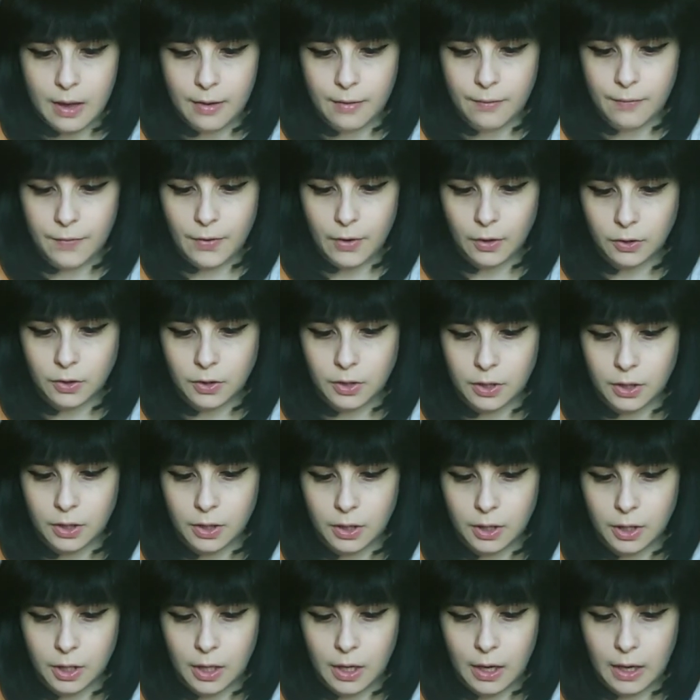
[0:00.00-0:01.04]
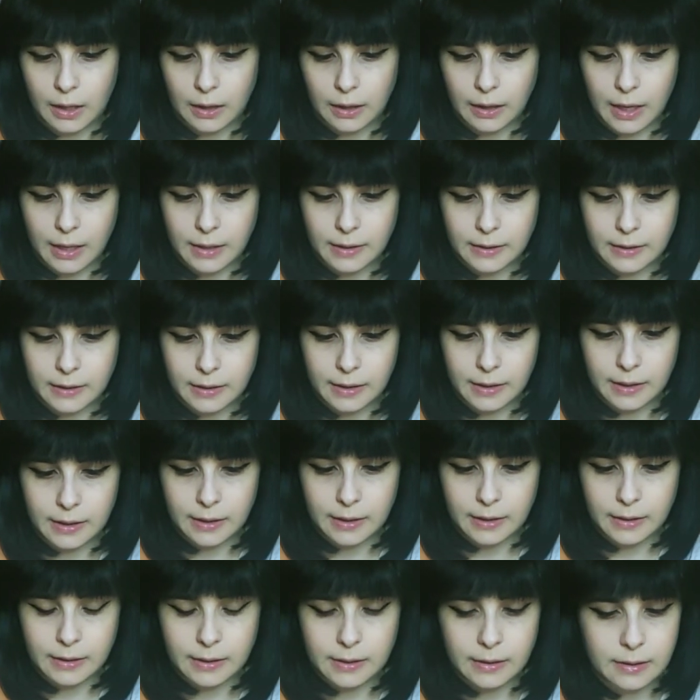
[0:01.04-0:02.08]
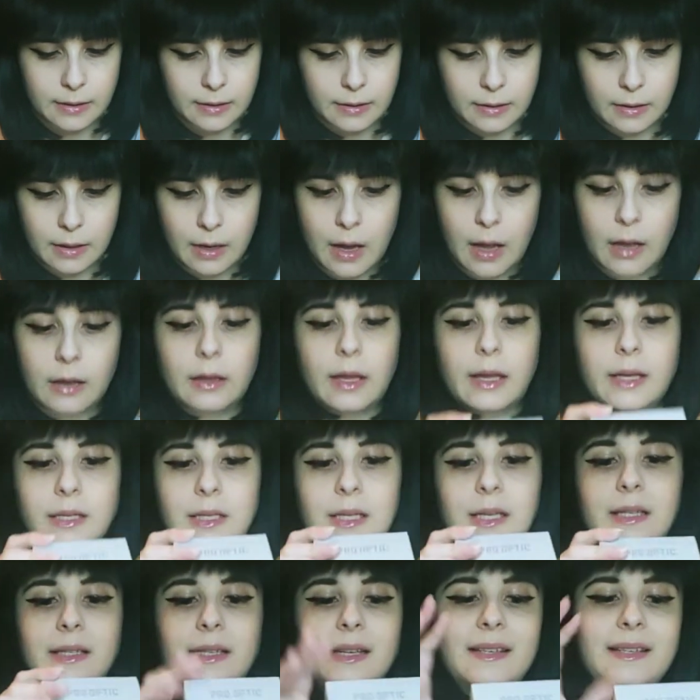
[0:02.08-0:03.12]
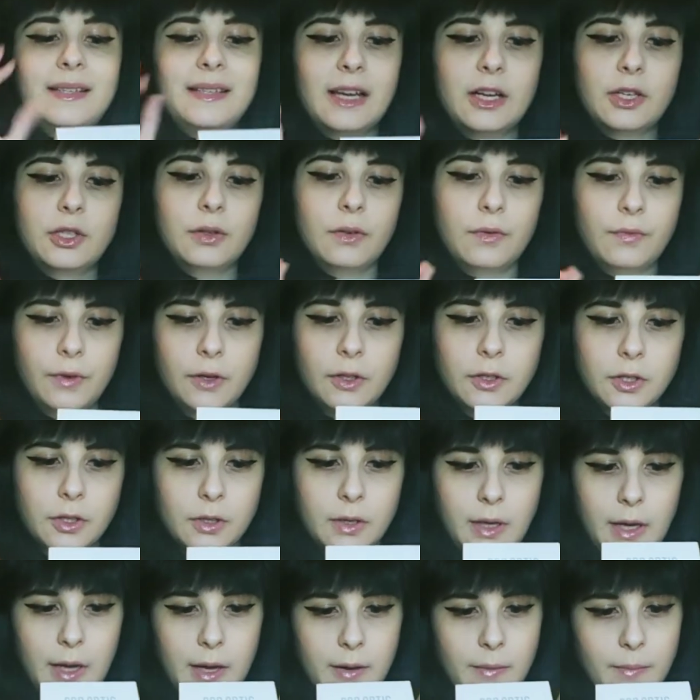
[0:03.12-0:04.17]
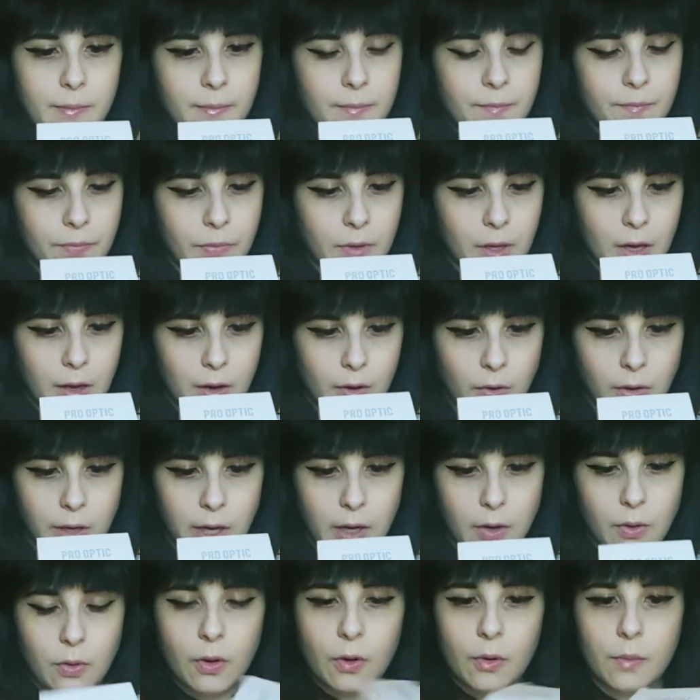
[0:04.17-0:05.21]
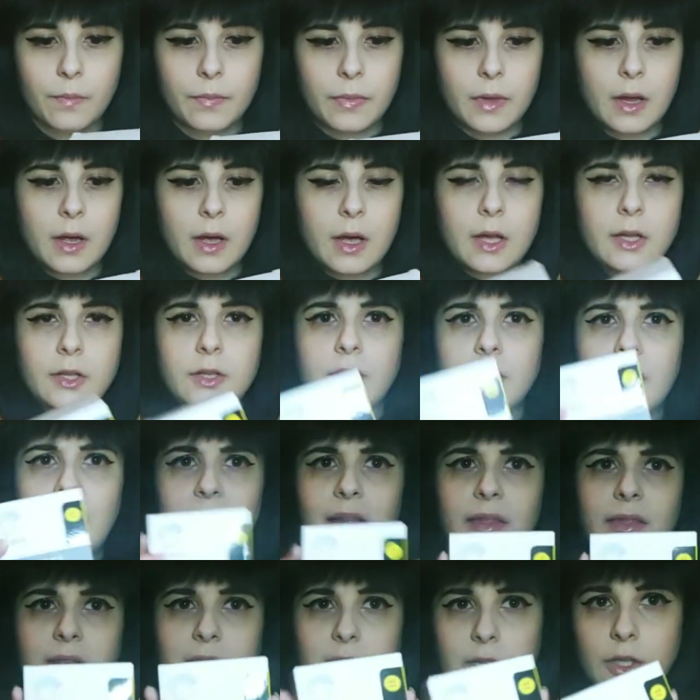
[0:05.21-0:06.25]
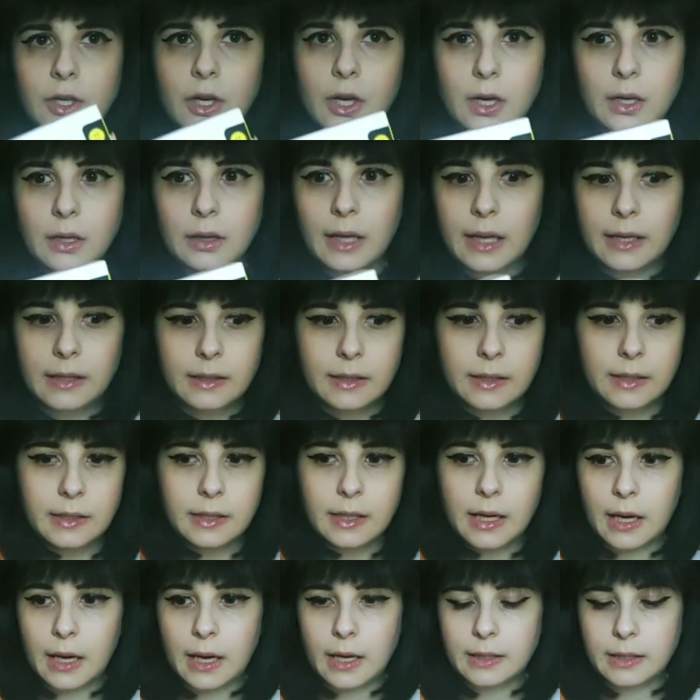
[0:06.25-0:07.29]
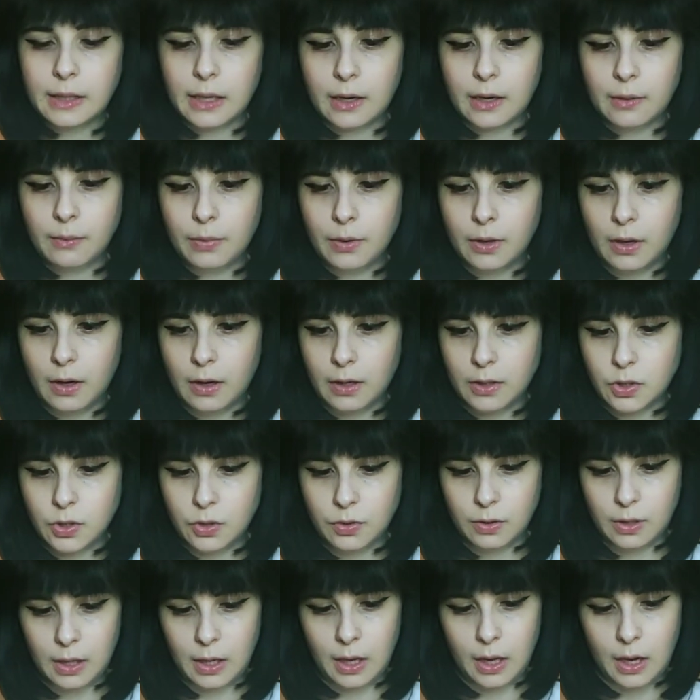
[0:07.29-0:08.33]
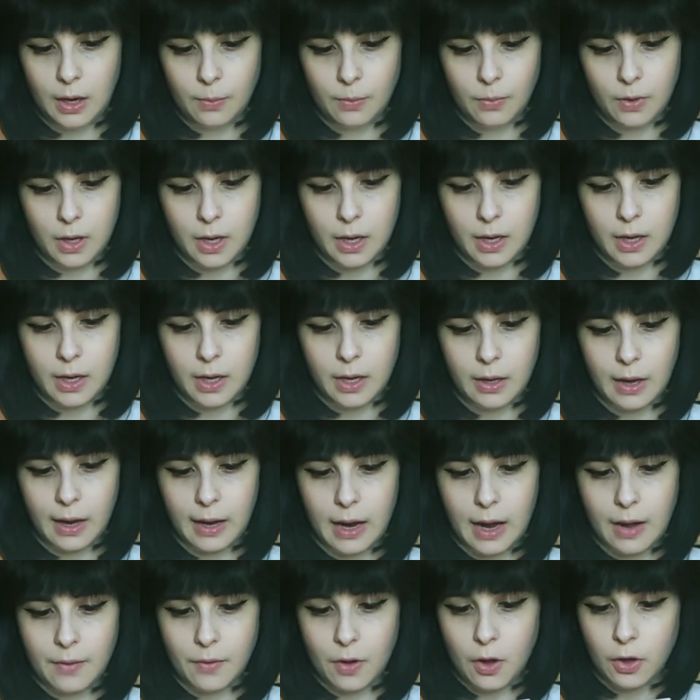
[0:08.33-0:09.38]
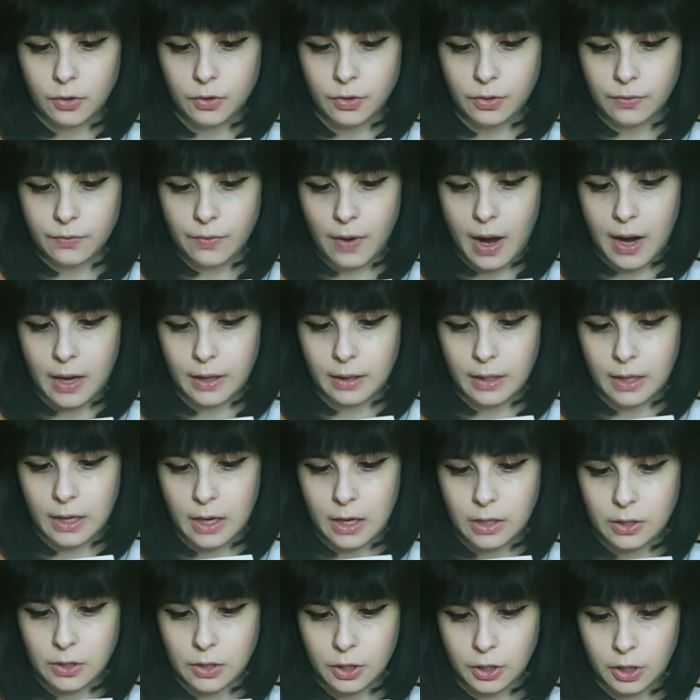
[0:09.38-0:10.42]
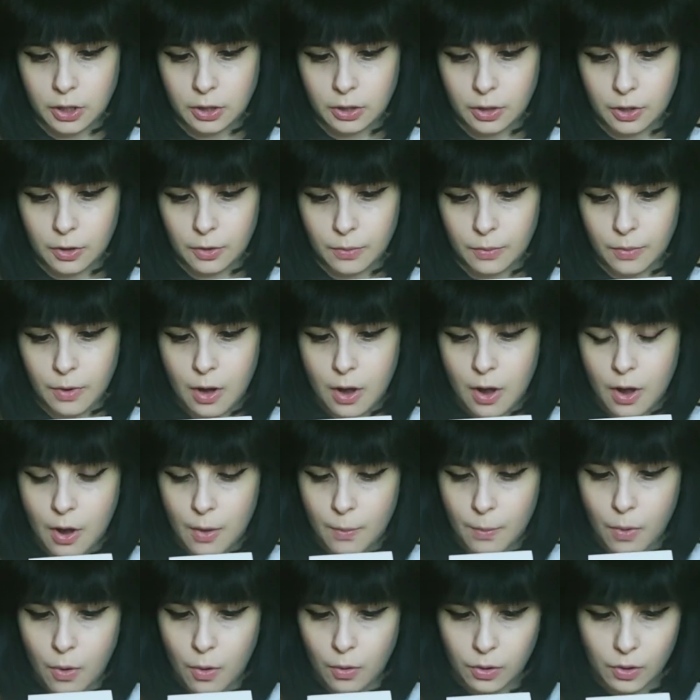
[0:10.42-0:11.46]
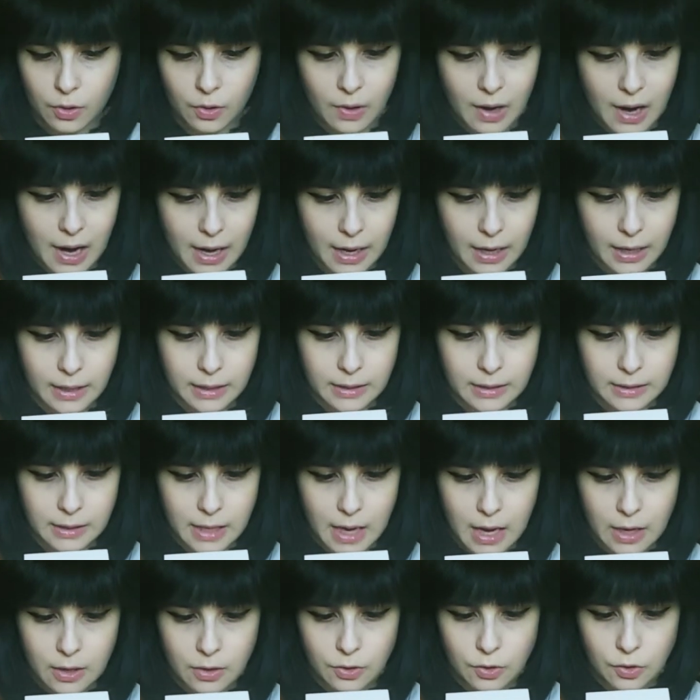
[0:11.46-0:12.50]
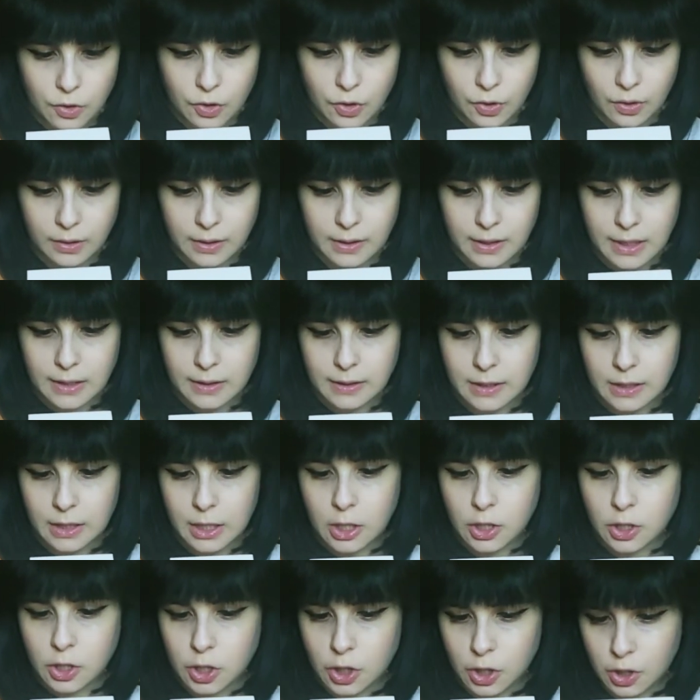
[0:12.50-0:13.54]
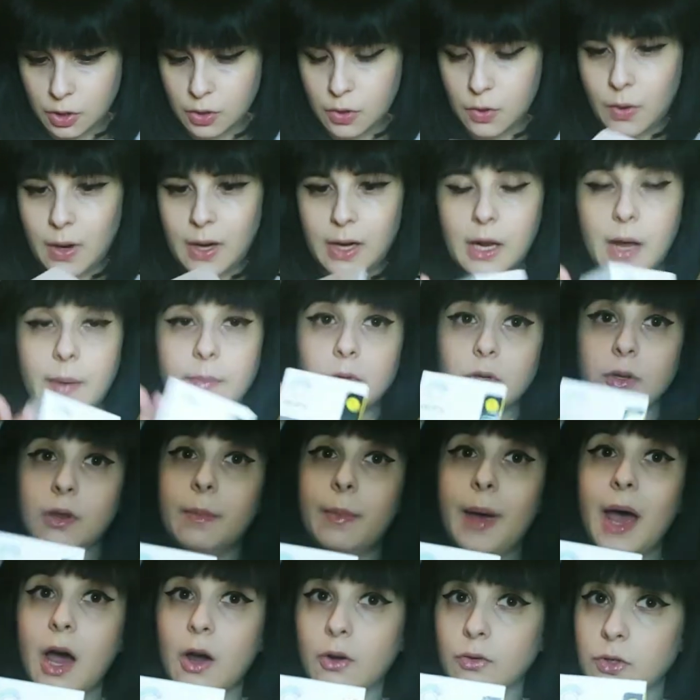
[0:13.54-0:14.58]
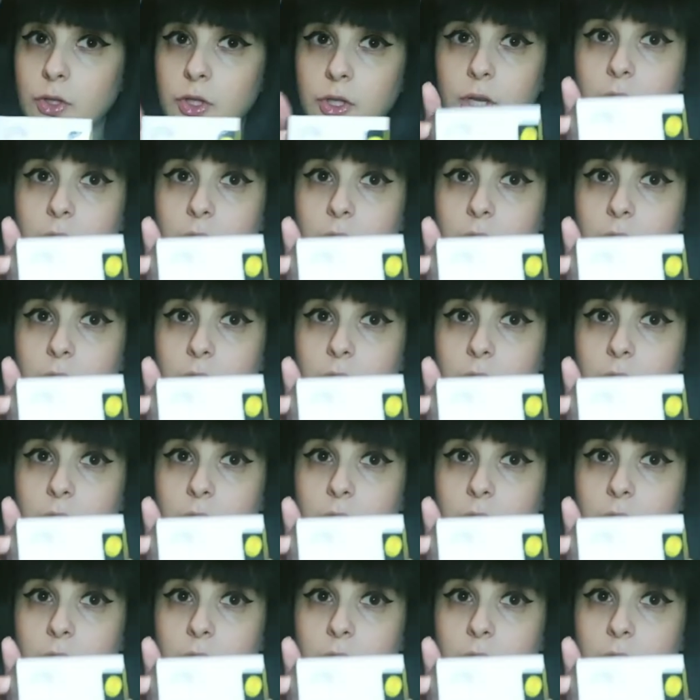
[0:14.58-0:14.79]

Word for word: Filter lenses, lenses essential filter kit. Oh, okay, cool. So yeah, these are lenses I guess I can put onto the camera. I have ultraviolet, circular, polarized, and neutral density 2, and it comes with a pouch.